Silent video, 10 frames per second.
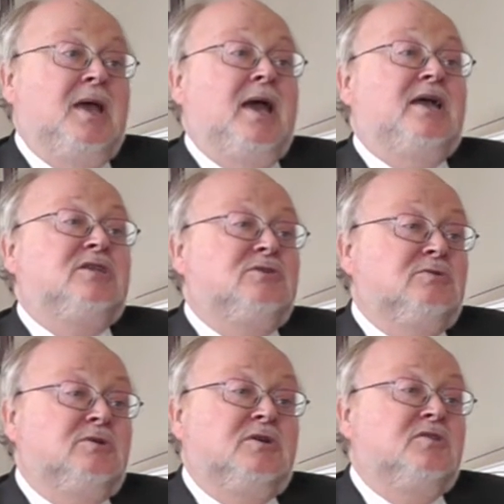and you
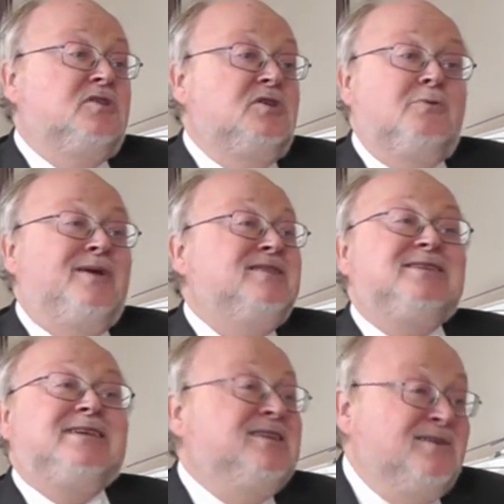look at the UN's
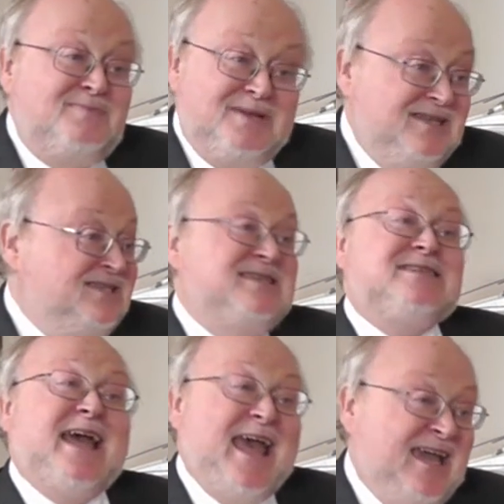inability to
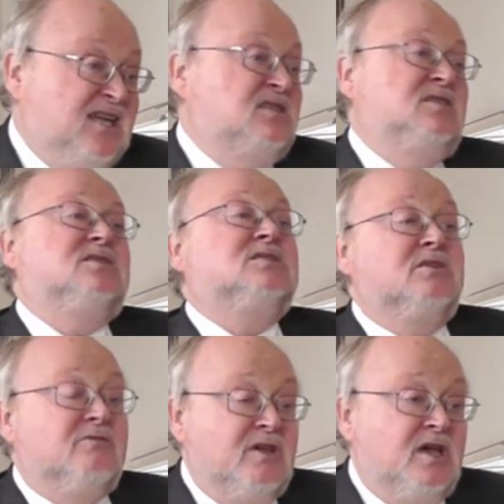act in
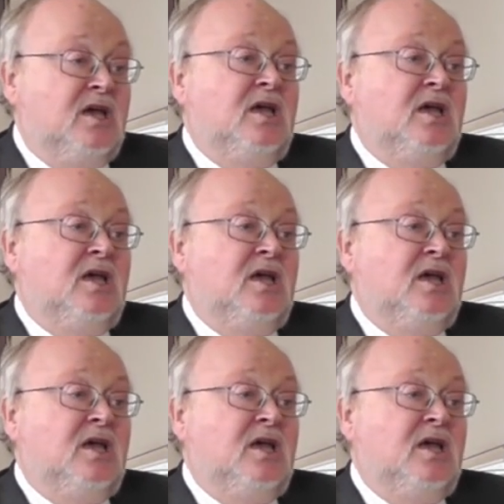Syria.